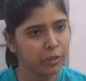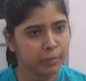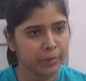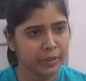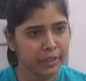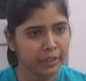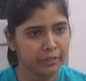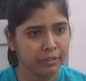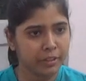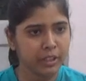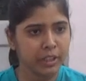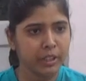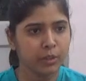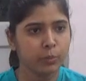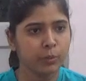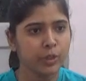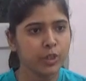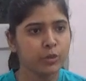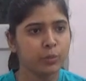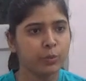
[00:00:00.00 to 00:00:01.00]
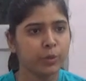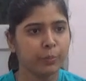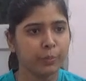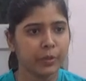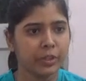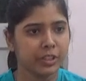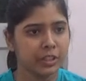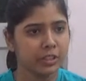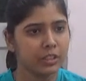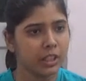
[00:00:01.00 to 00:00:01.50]
will be given in which we
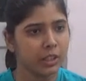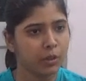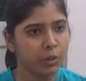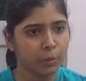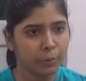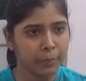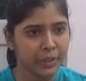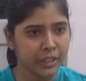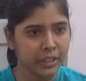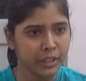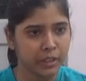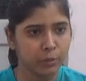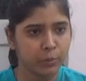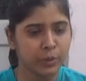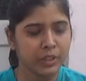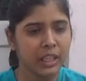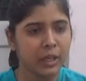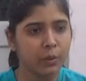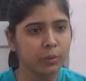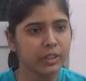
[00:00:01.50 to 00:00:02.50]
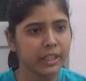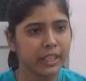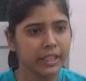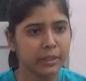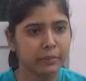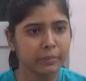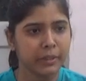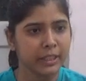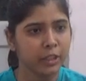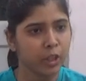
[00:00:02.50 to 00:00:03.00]
present our opinion without
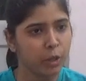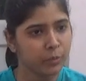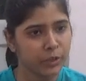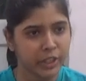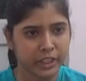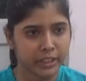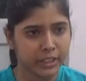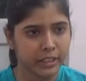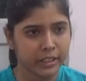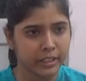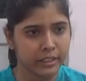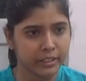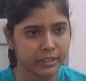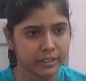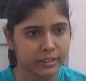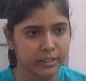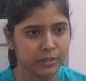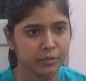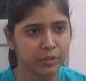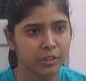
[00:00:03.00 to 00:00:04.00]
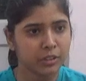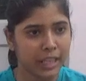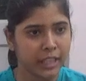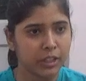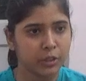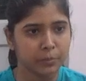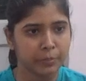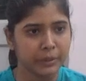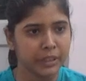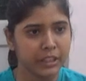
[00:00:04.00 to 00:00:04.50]
anybody objecting us for
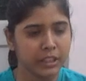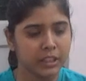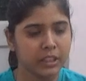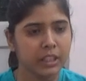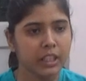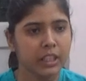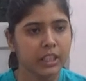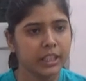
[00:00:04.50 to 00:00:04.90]
that opinion.